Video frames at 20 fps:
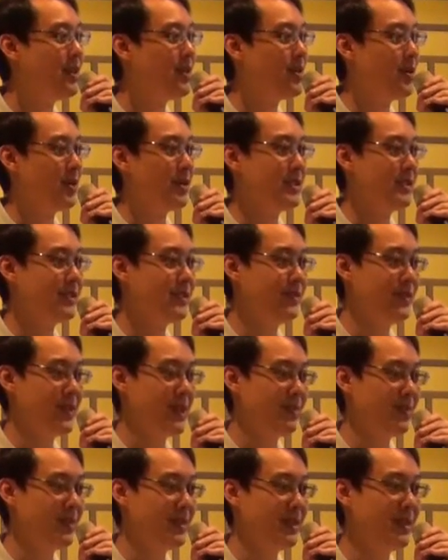royal
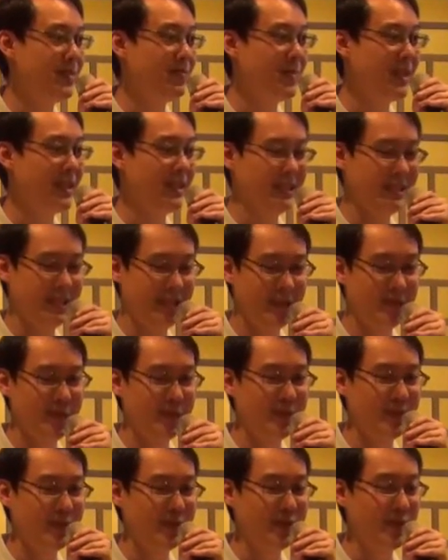family, but he
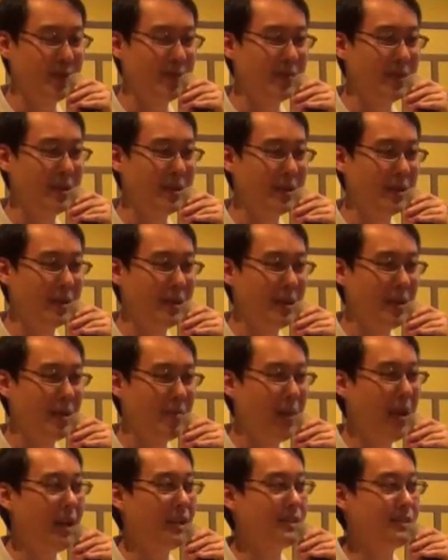was from a
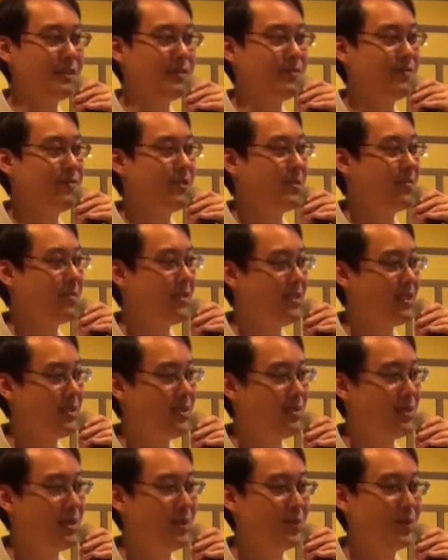peasant family,
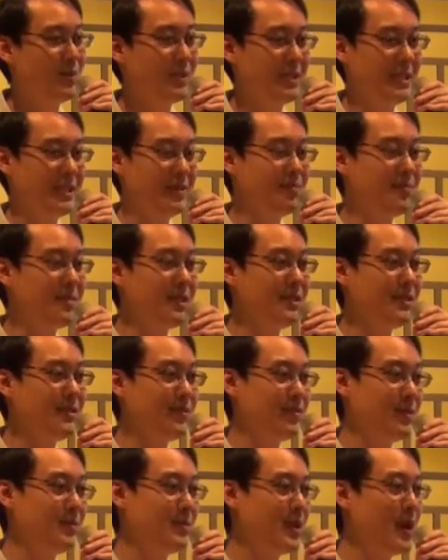so he was somebody
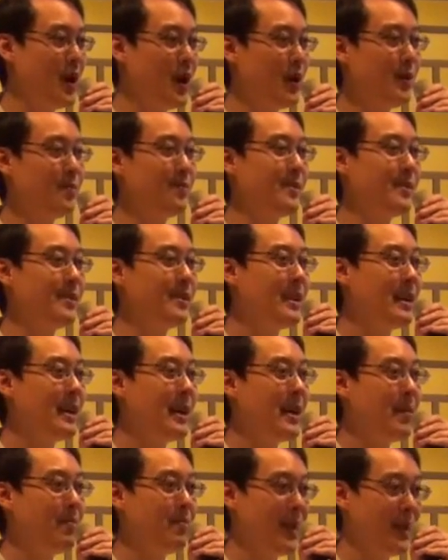from a common
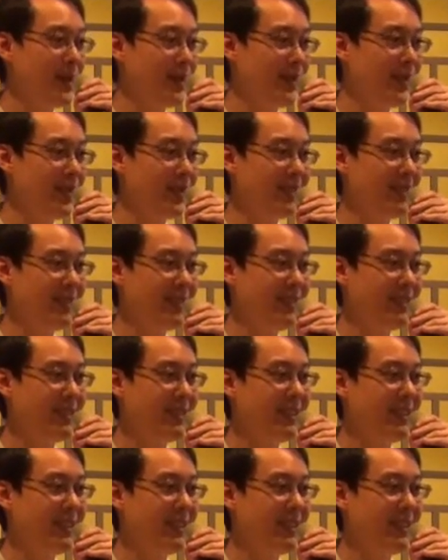background.